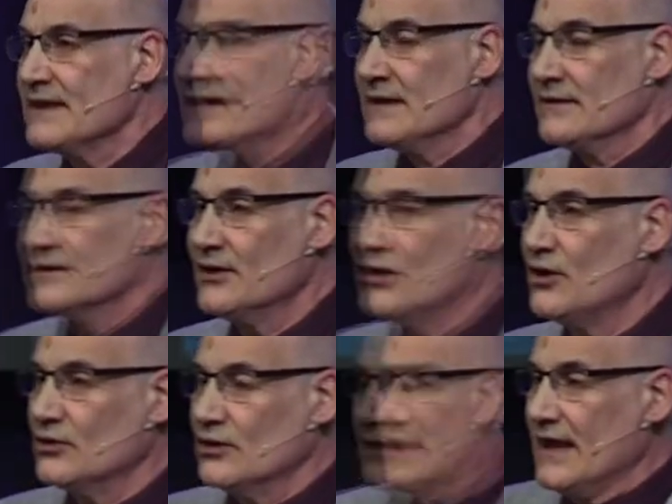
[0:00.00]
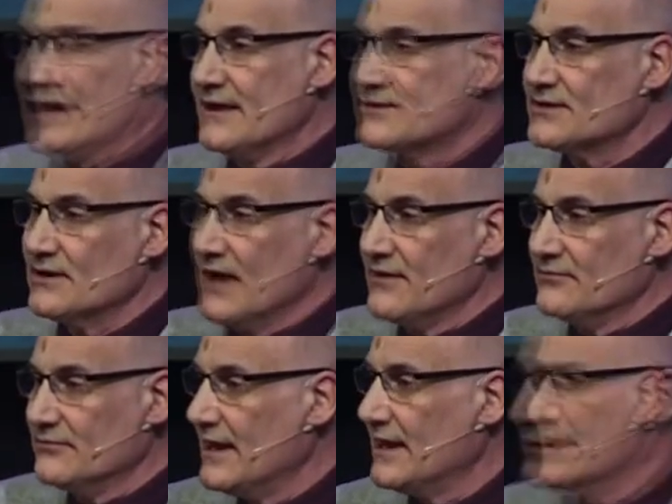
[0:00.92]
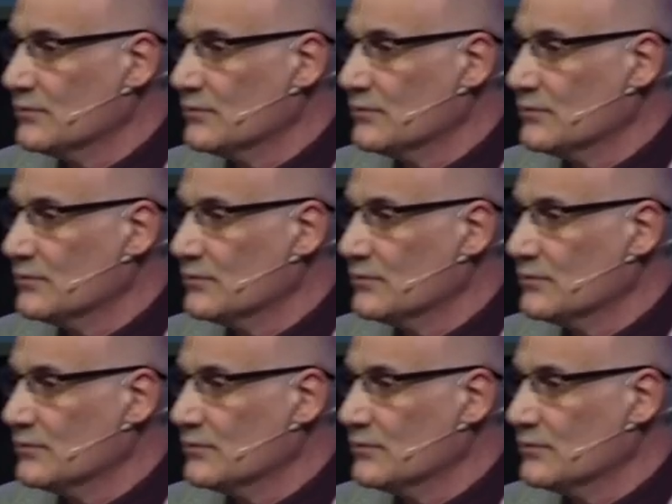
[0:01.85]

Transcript: You know, it really will